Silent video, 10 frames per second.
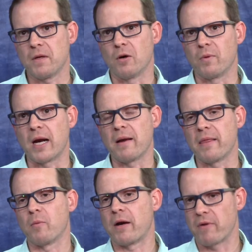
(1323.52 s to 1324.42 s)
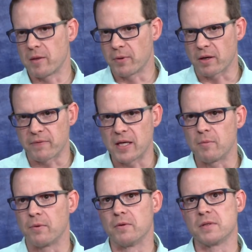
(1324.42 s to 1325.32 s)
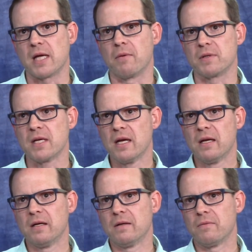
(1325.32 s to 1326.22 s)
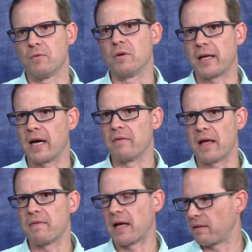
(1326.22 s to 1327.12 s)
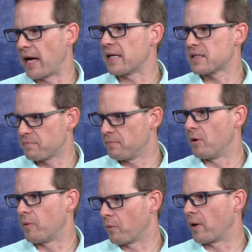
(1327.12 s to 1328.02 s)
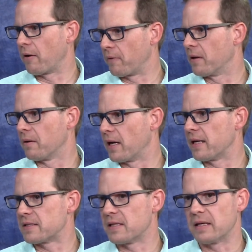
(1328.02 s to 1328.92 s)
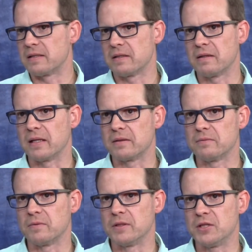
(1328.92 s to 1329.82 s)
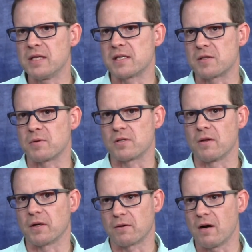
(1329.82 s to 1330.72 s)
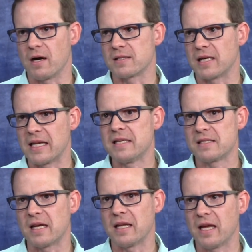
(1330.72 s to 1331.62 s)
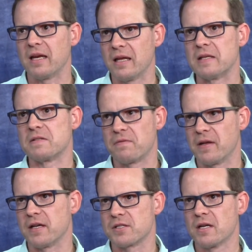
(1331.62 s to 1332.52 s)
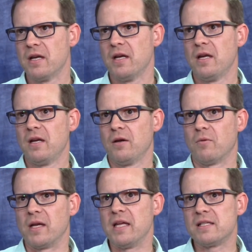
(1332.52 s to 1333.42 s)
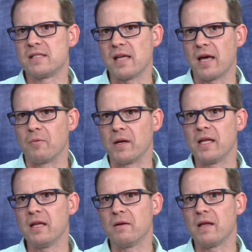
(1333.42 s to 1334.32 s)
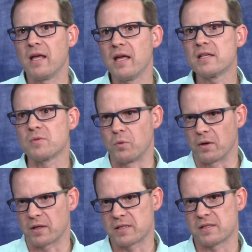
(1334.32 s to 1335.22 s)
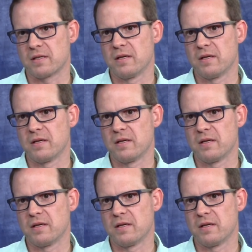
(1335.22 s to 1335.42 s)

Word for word: when I and then when I read the book of Hebrews, that was really kind of that, that last moment where I realized that that when Jesus was on the cross and he said, "It is finished," when he said, when he his works